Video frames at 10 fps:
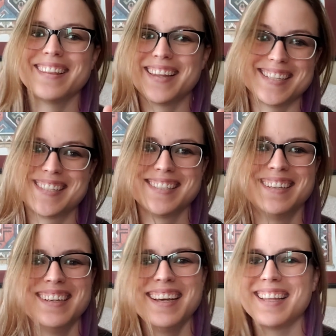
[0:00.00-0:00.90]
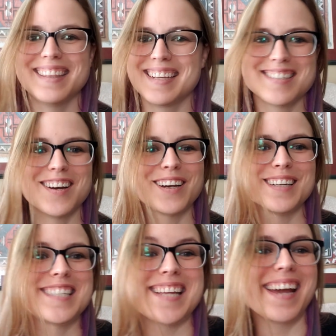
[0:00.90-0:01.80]
That's not gonna
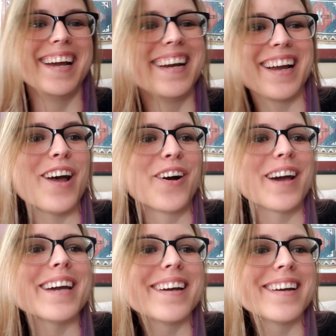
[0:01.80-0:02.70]
stay. Okay.